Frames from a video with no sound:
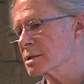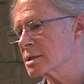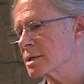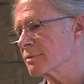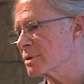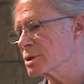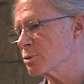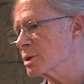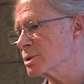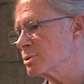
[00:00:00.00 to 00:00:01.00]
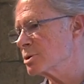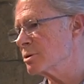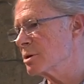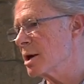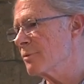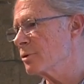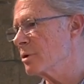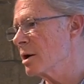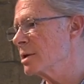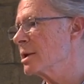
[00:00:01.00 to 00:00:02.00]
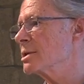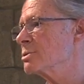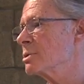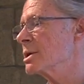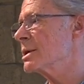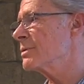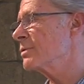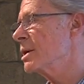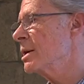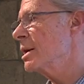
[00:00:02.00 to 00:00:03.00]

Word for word: to see if the switch was turned off or on, then she would leave.